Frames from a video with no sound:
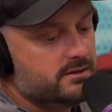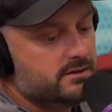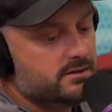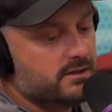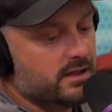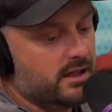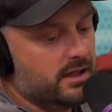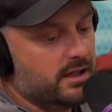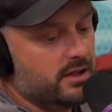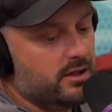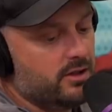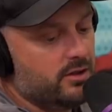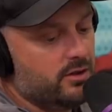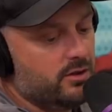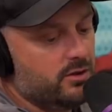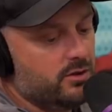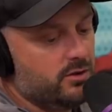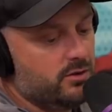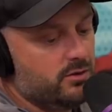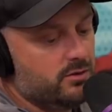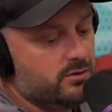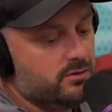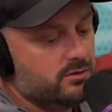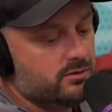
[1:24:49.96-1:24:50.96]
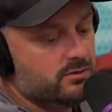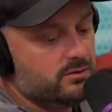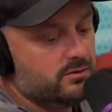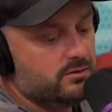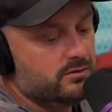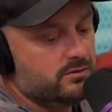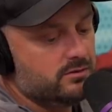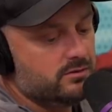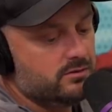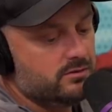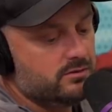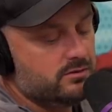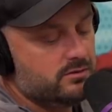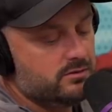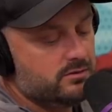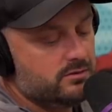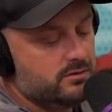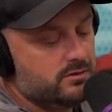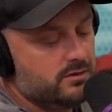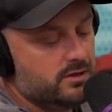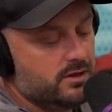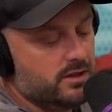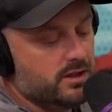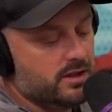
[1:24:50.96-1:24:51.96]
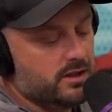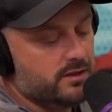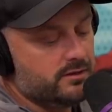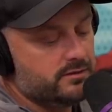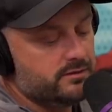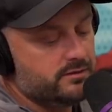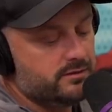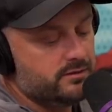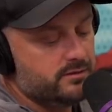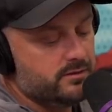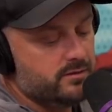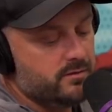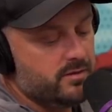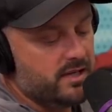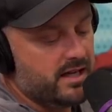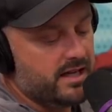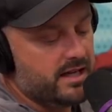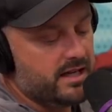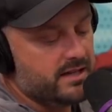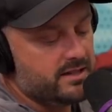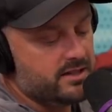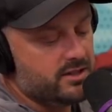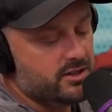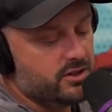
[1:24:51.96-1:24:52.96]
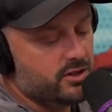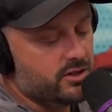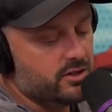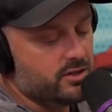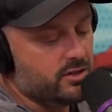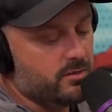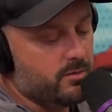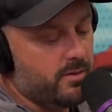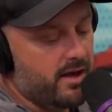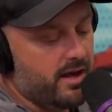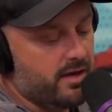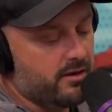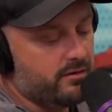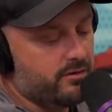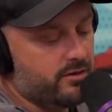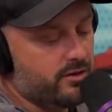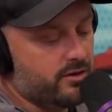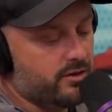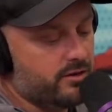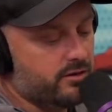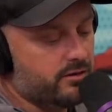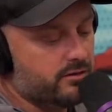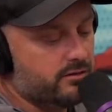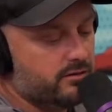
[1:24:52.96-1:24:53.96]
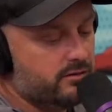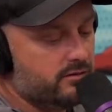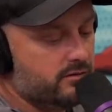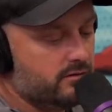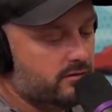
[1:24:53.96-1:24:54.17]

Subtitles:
like who, you know. But I guess it's just a matter of your